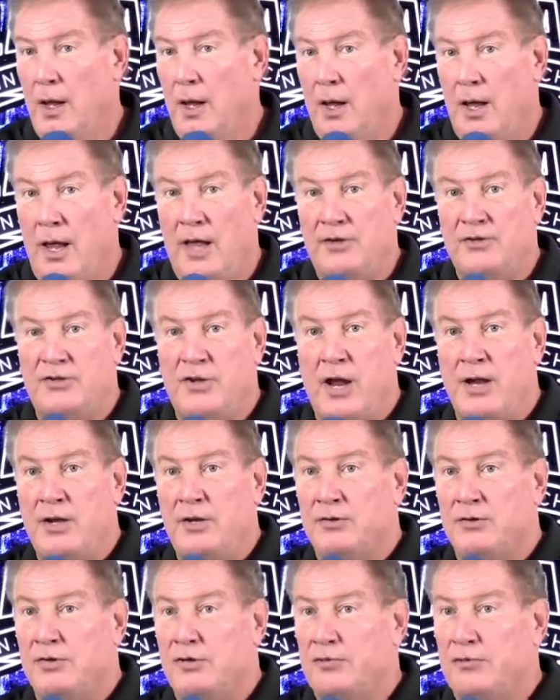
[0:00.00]
As
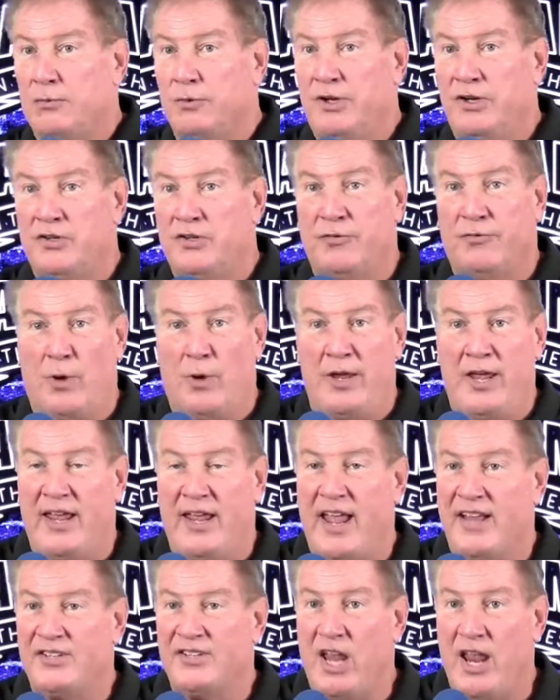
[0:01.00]
Daniels is released the foot, he
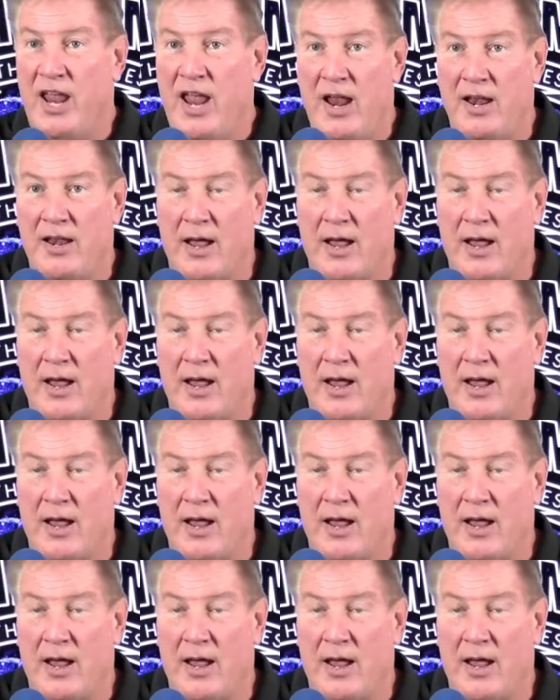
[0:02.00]
gets hit.